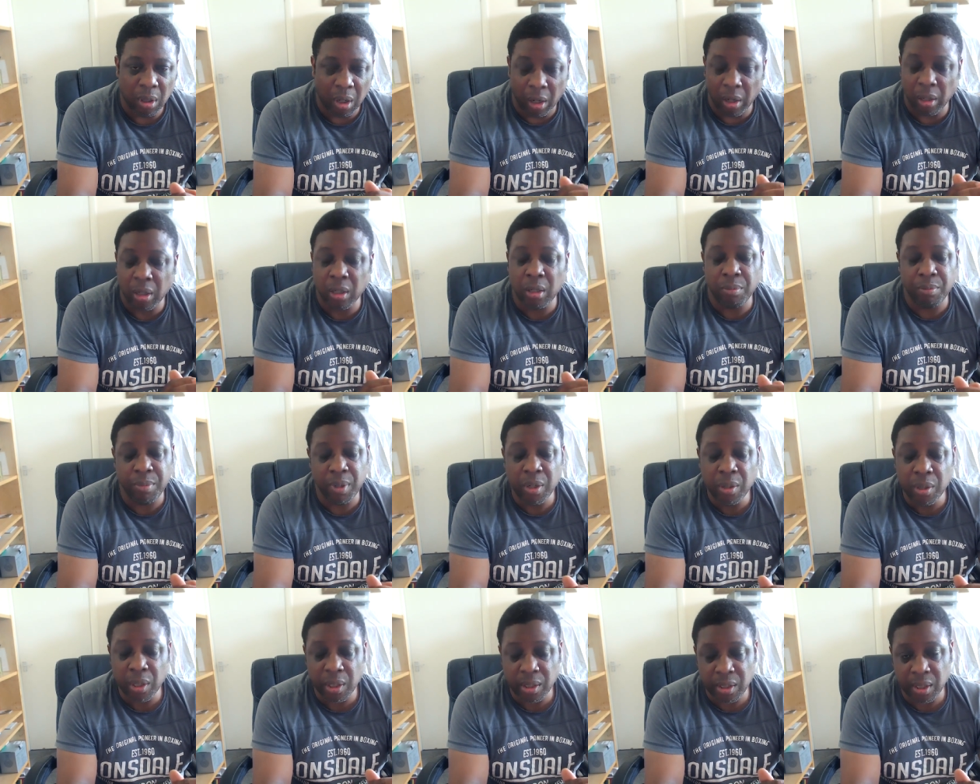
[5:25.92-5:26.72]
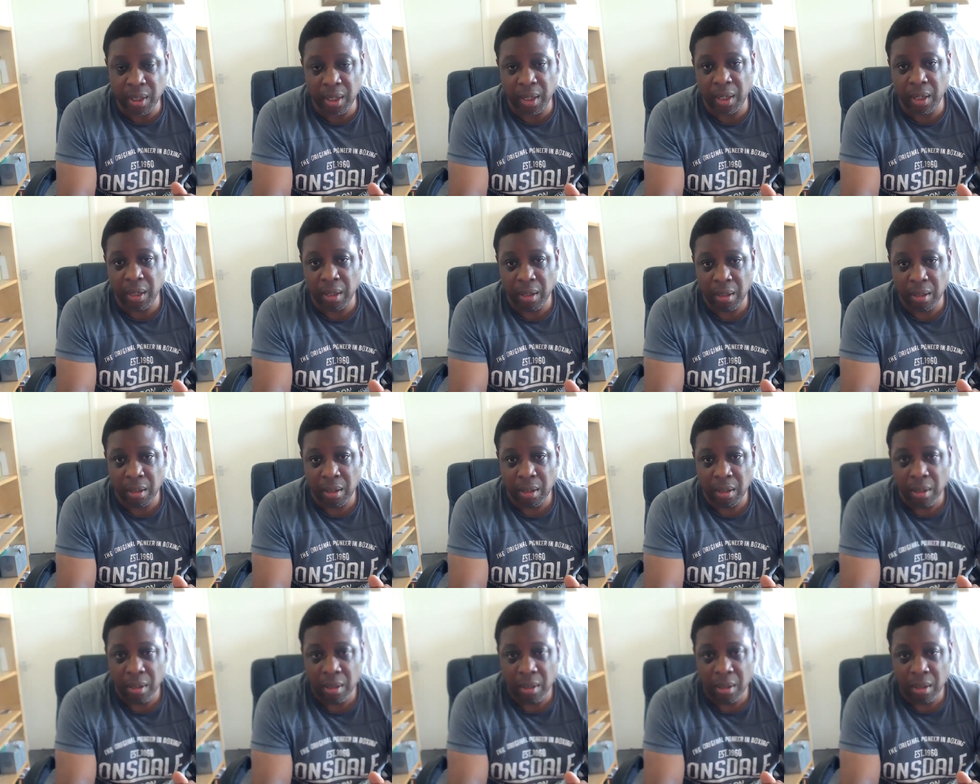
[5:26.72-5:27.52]
are community.
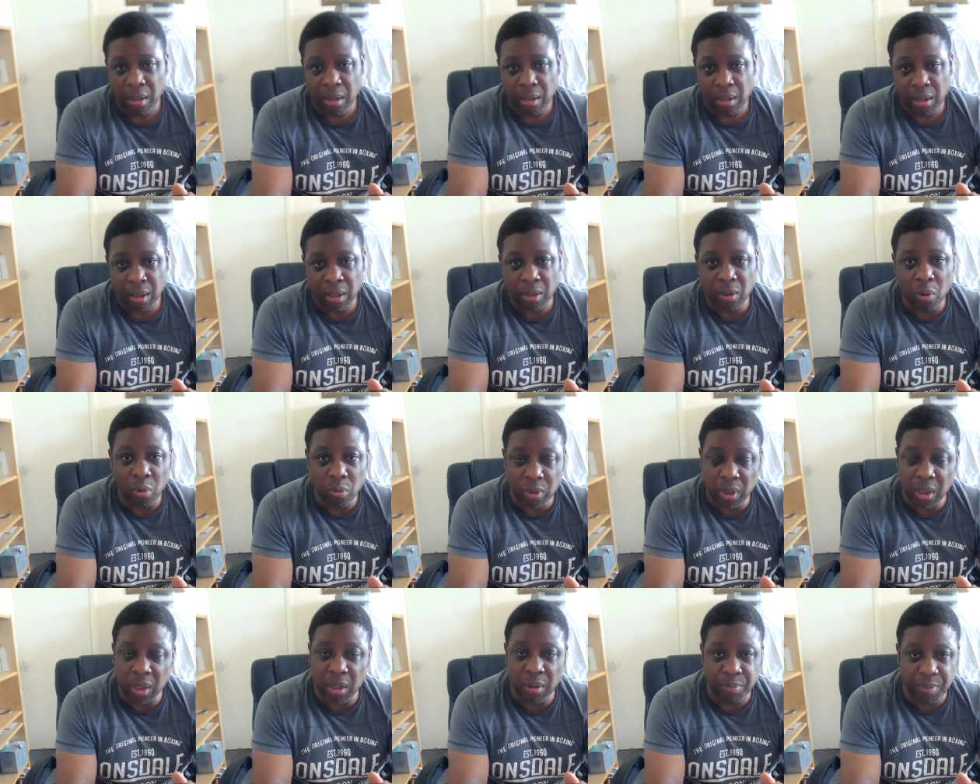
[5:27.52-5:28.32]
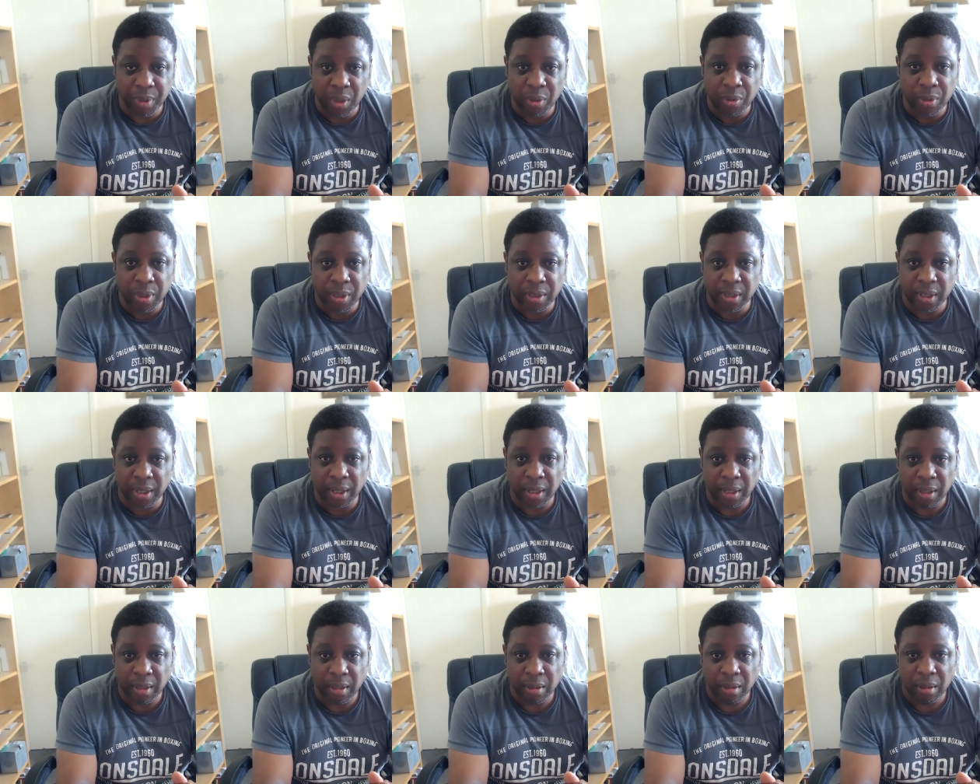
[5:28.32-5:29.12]
They're called a
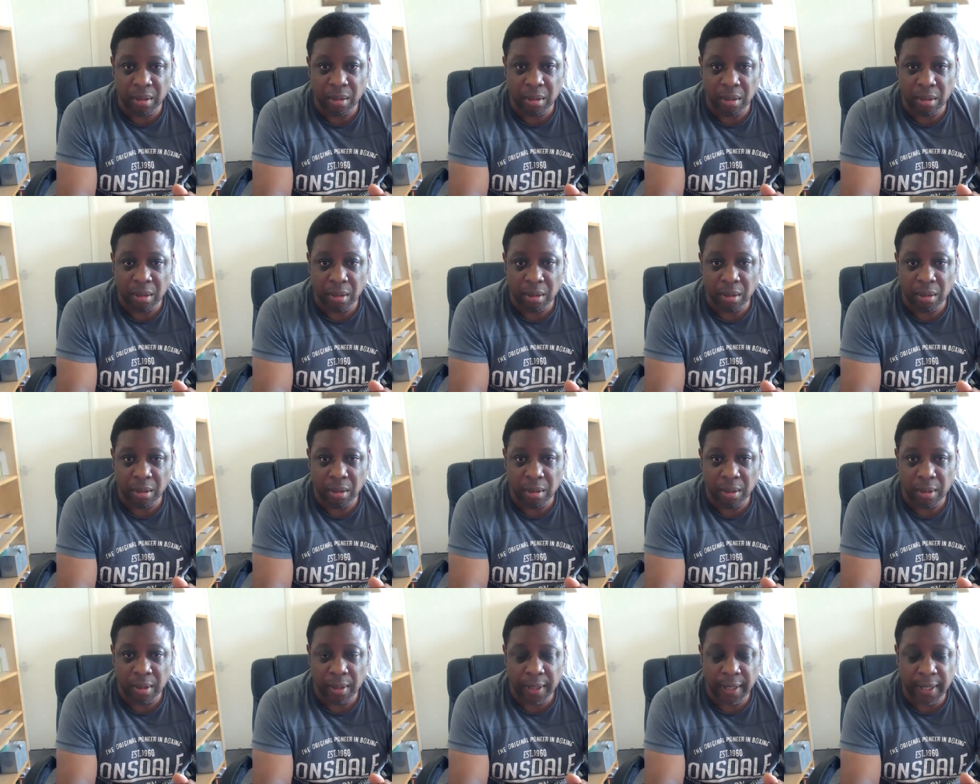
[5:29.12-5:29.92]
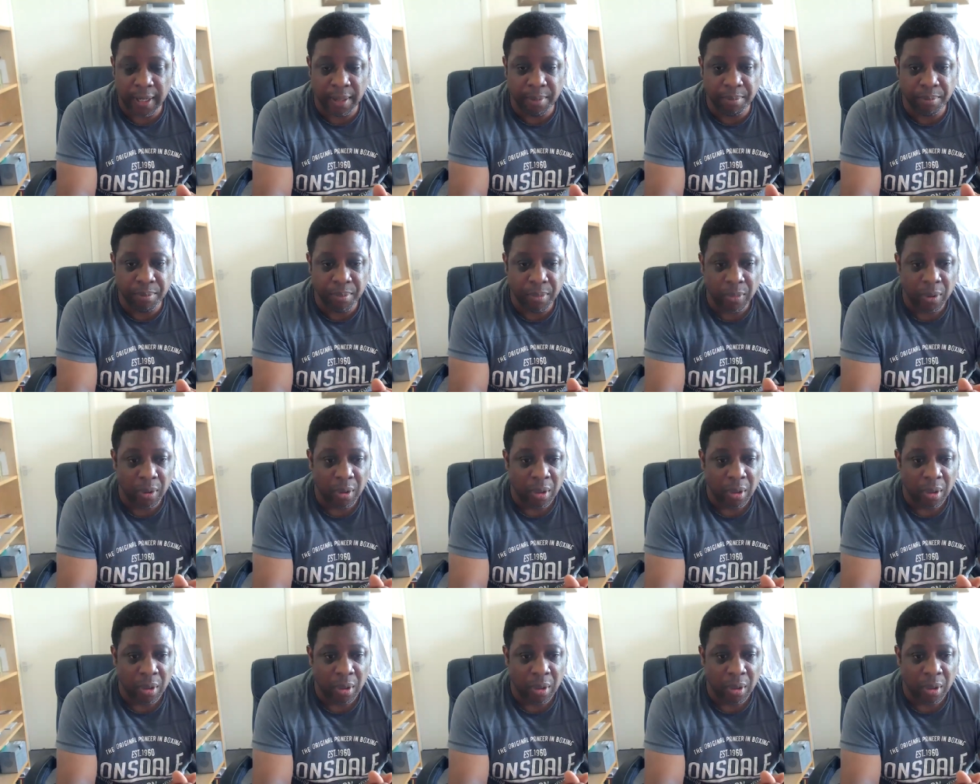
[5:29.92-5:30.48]
community. Yeah.